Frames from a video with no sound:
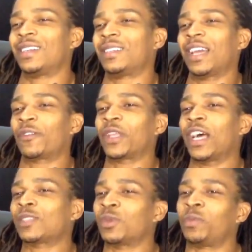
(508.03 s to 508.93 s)
You gotta
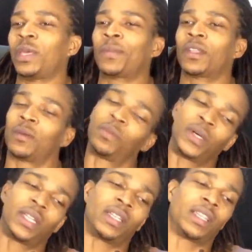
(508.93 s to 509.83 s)
realize when people are
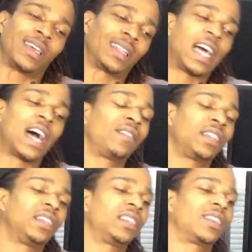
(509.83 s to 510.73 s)
putting their
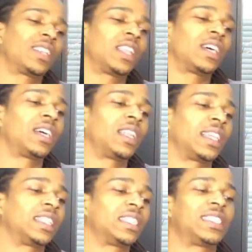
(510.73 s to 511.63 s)
livelihood on the line,
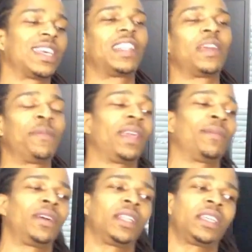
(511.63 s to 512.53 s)
like this is how they make
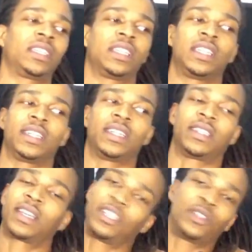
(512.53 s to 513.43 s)
money,
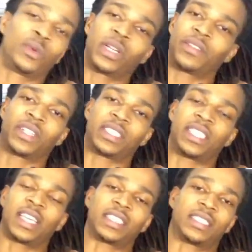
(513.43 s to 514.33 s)
they're gonna do whatever it
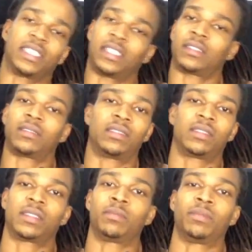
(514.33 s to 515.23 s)
takes to
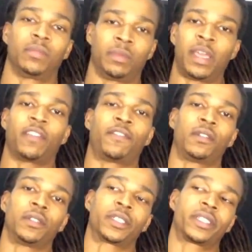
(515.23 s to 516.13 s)
make it
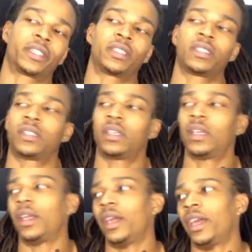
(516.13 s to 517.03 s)
flourish.
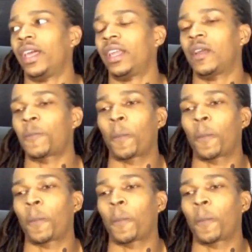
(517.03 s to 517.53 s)
And